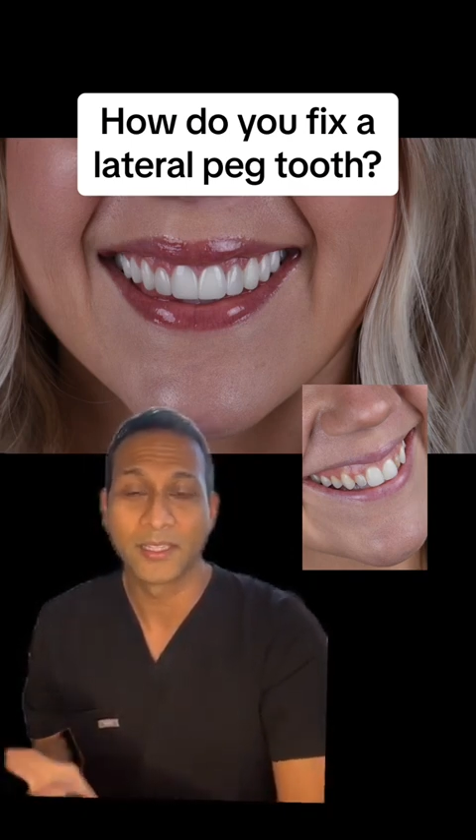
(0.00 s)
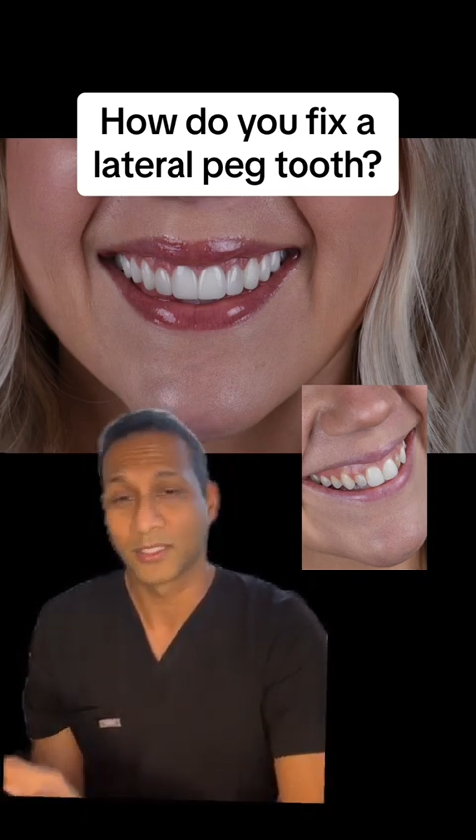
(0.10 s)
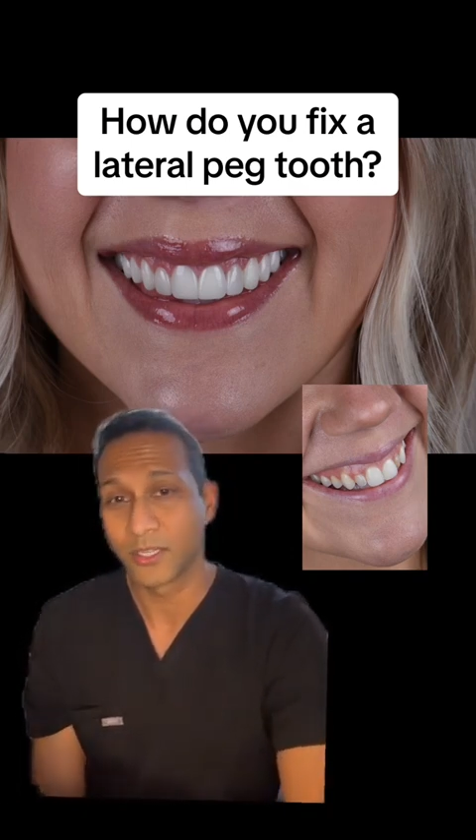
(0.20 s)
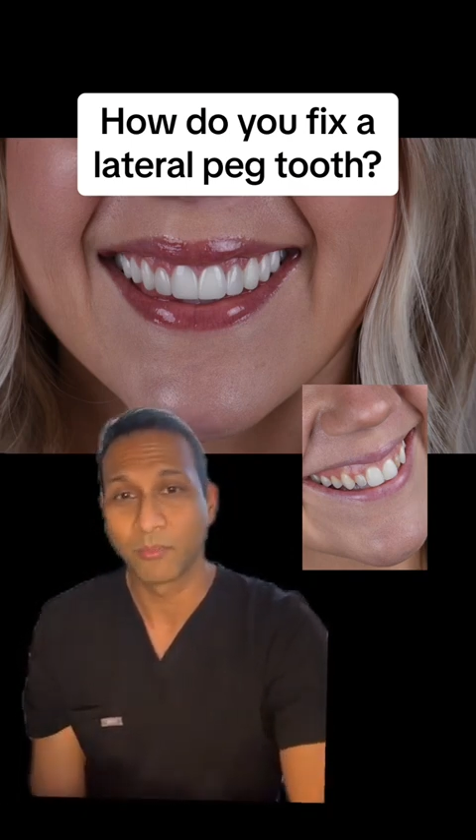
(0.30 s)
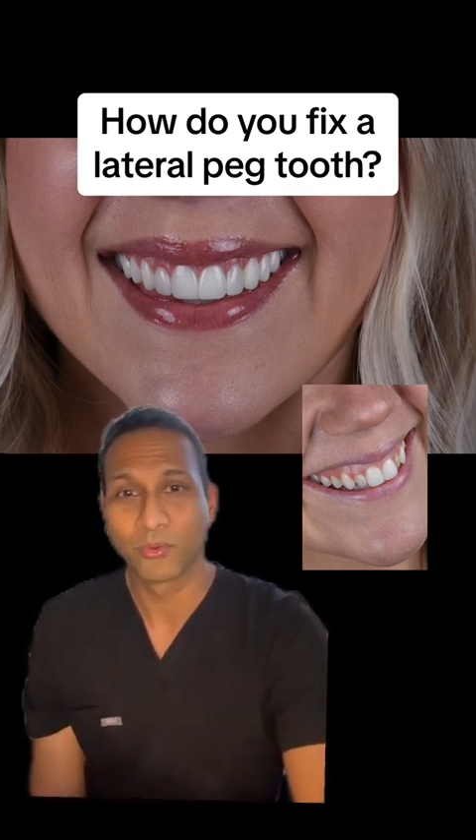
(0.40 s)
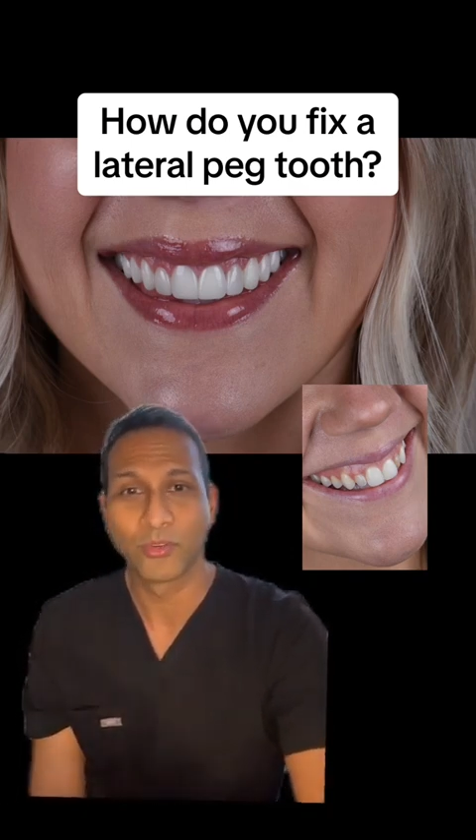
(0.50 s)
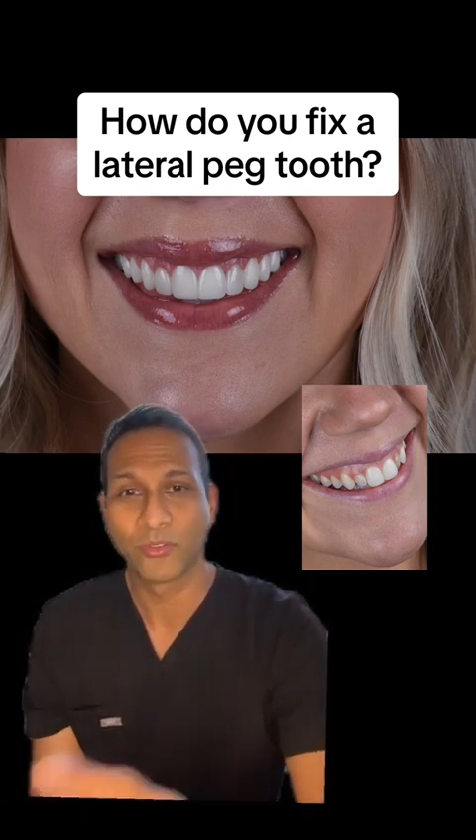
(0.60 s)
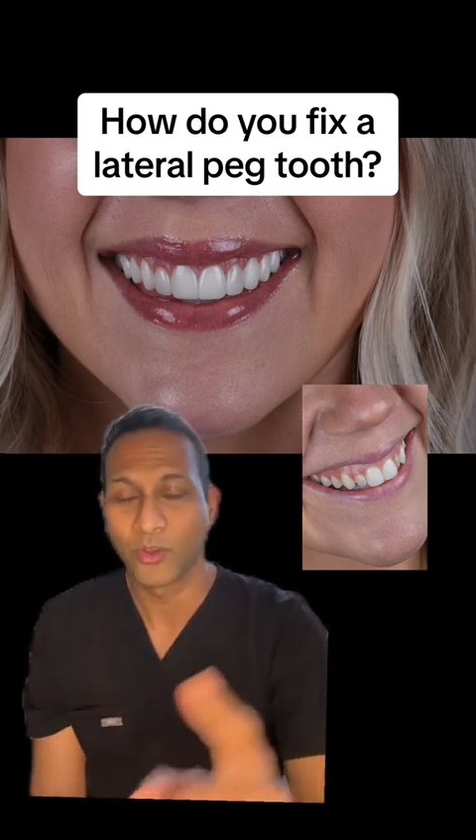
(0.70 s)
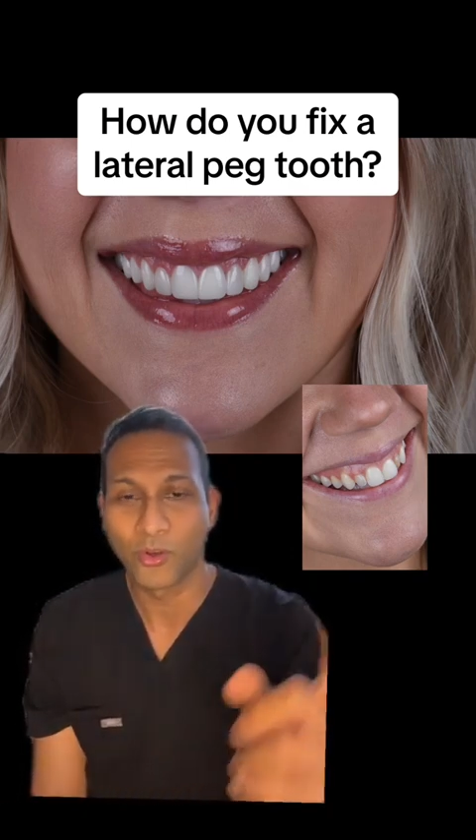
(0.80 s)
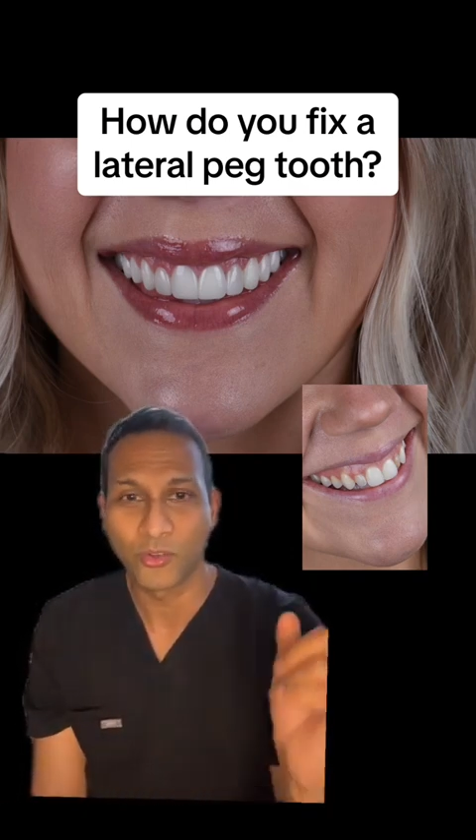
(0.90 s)
improve the
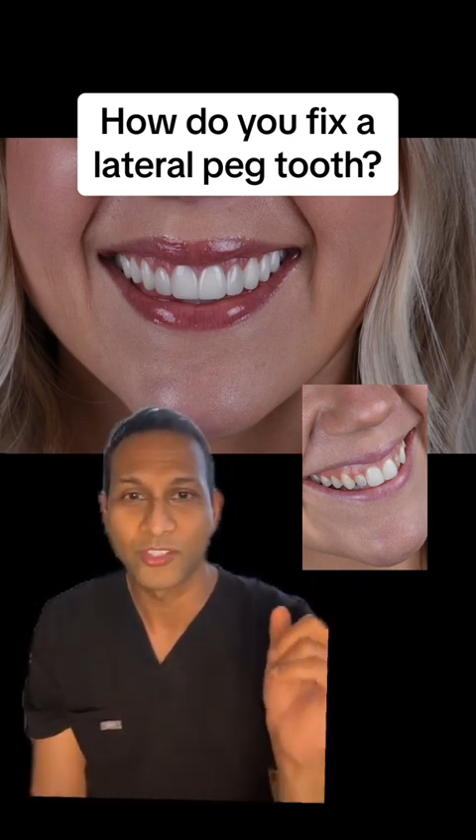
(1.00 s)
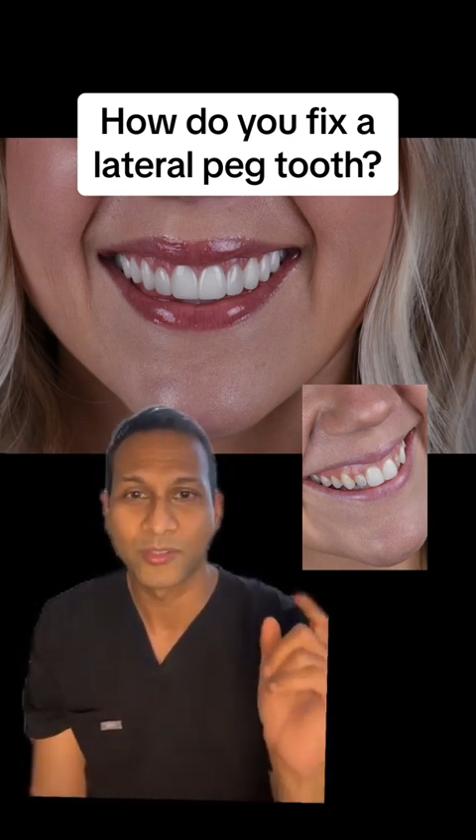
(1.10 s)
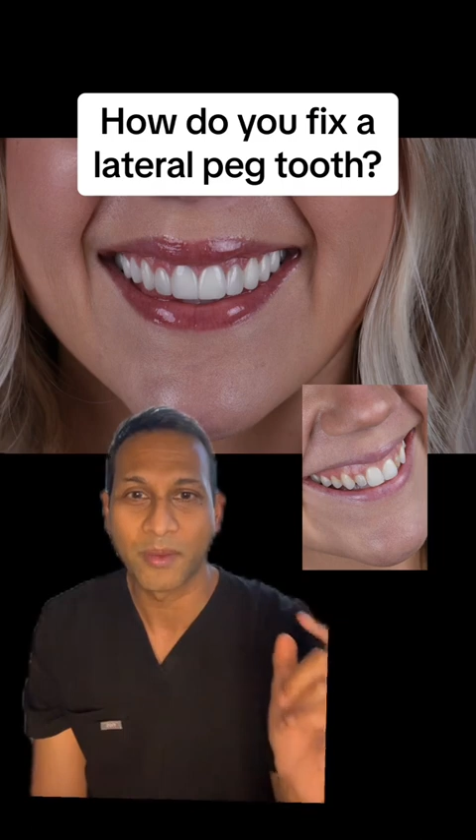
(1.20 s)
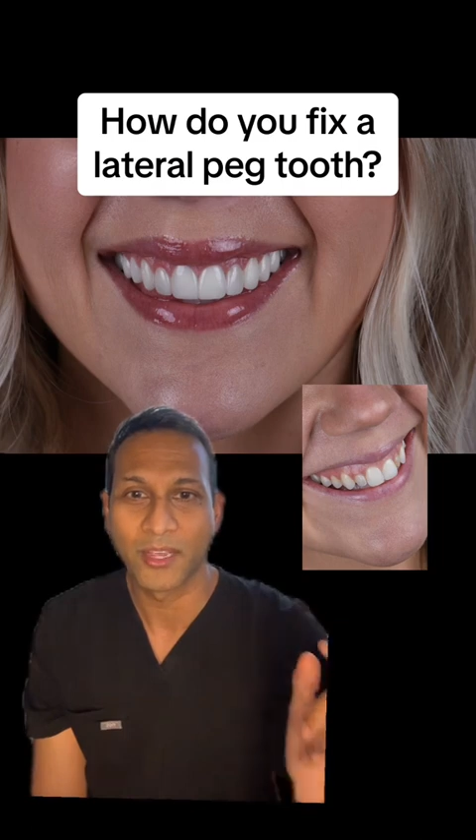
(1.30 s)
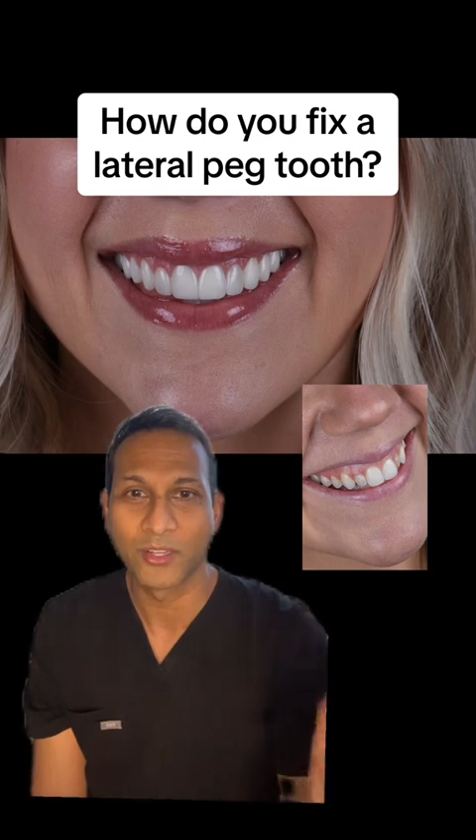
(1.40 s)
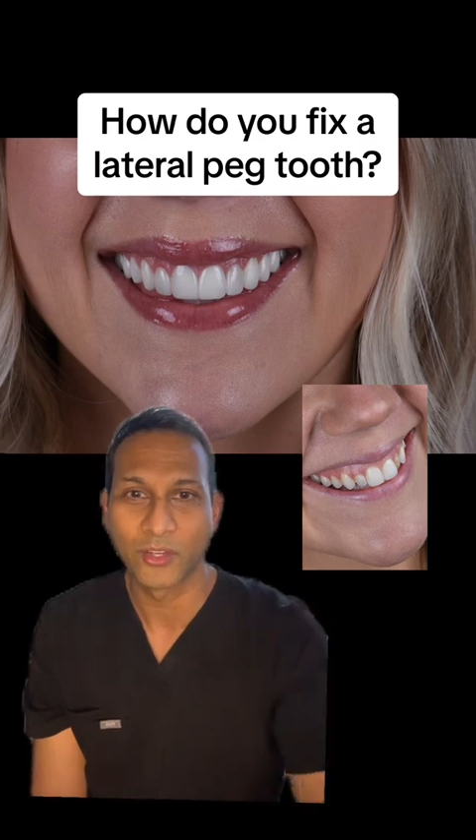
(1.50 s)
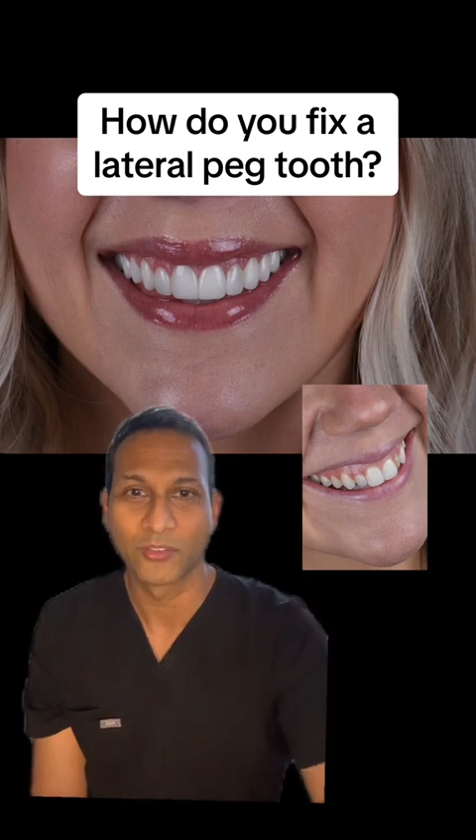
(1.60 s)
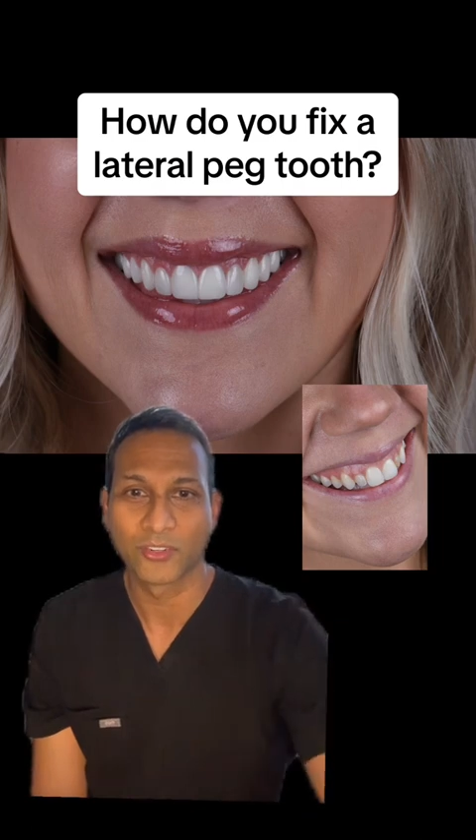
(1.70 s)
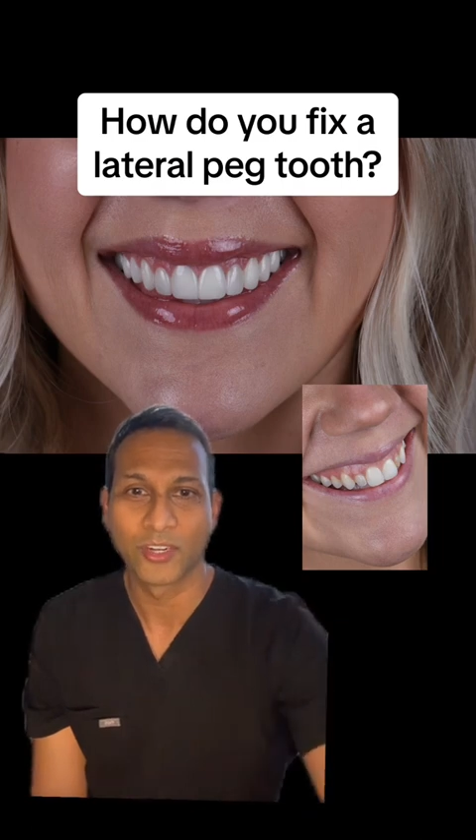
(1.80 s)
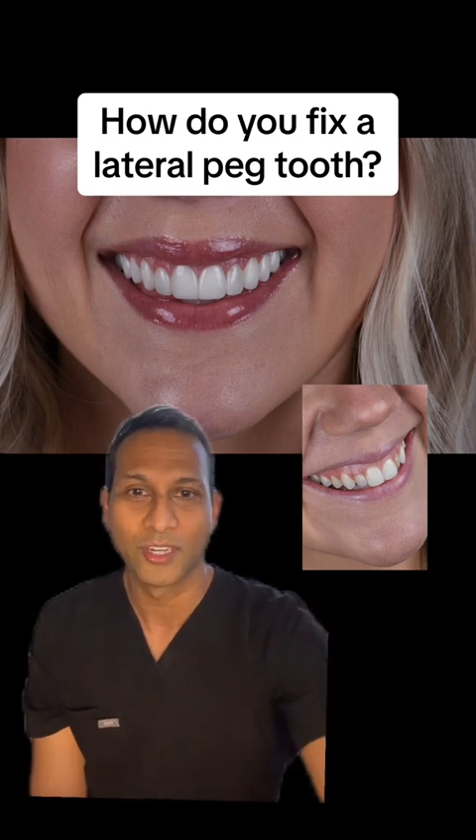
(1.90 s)
whole smile
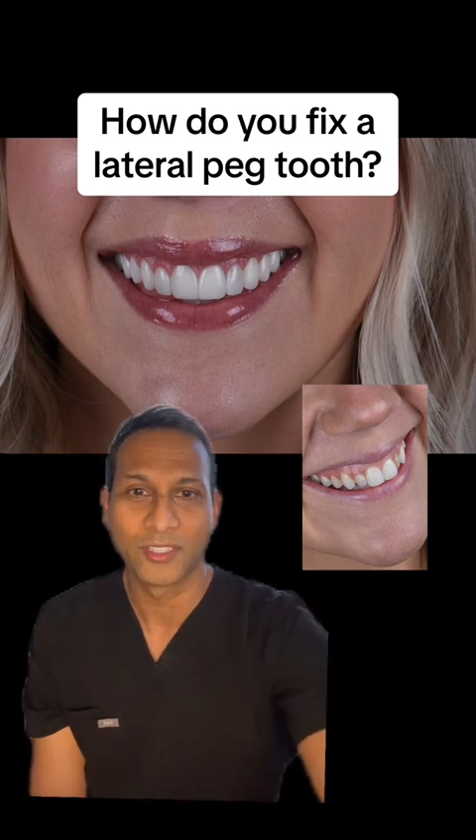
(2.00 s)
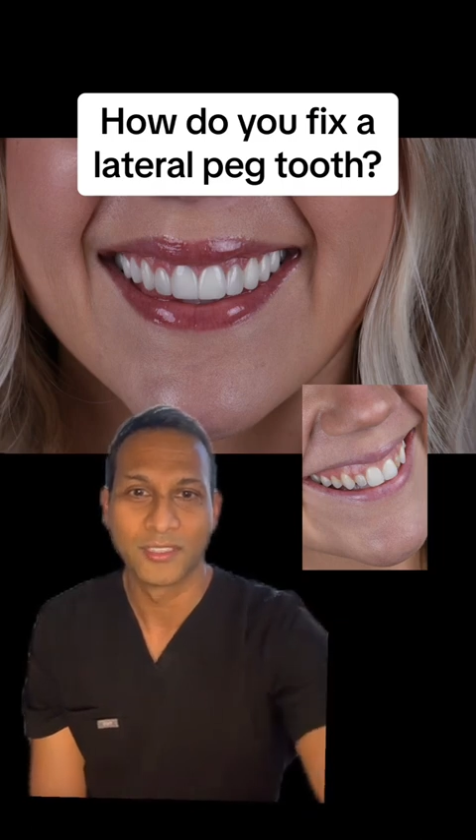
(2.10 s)
overall.